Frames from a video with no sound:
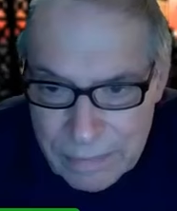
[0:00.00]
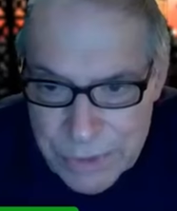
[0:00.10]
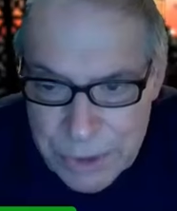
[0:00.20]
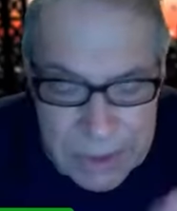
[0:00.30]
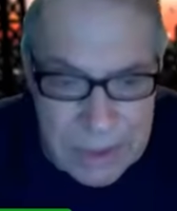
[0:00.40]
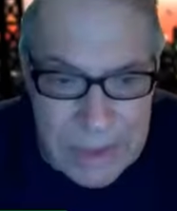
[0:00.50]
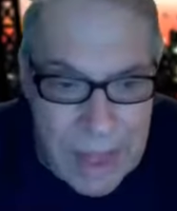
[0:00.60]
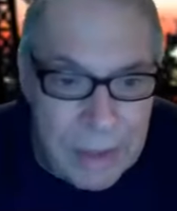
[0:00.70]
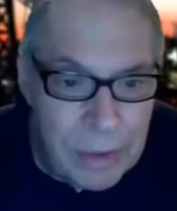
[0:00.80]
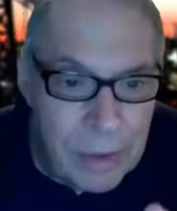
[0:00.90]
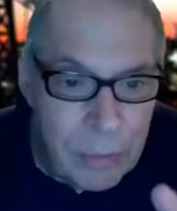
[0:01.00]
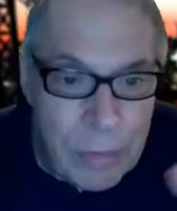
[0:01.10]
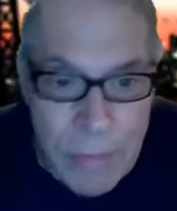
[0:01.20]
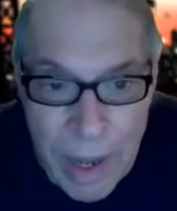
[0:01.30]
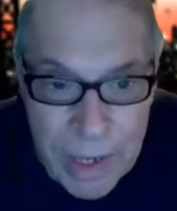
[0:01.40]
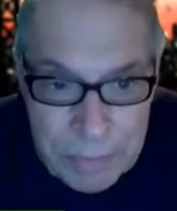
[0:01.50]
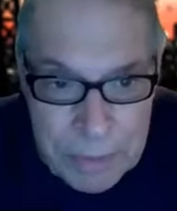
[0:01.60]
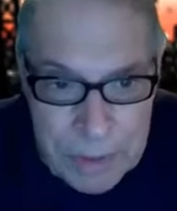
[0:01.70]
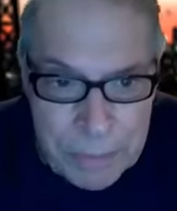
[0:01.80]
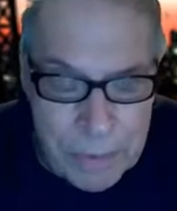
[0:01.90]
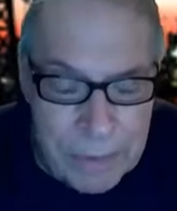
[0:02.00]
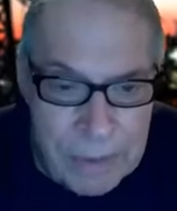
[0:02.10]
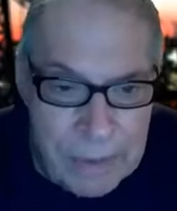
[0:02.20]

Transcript: She did not remind people